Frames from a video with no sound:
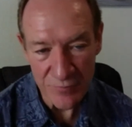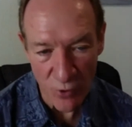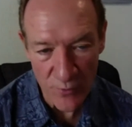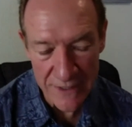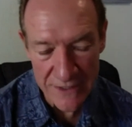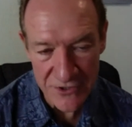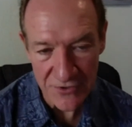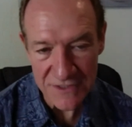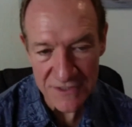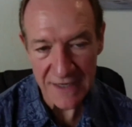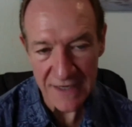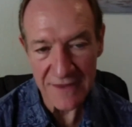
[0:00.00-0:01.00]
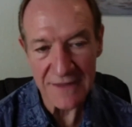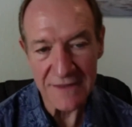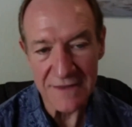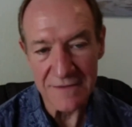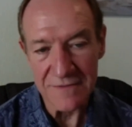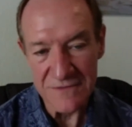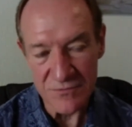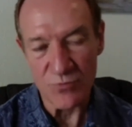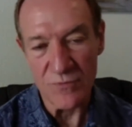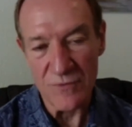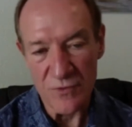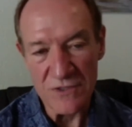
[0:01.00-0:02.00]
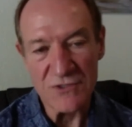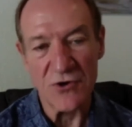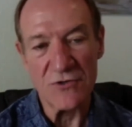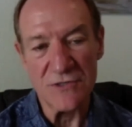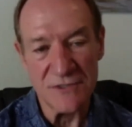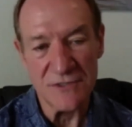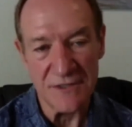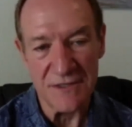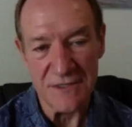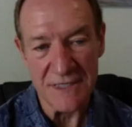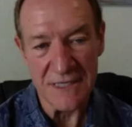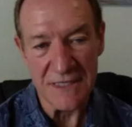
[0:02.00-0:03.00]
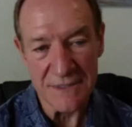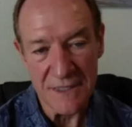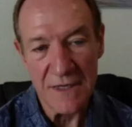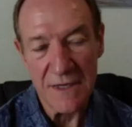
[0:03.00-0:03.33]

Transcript: or research center that researches the disease.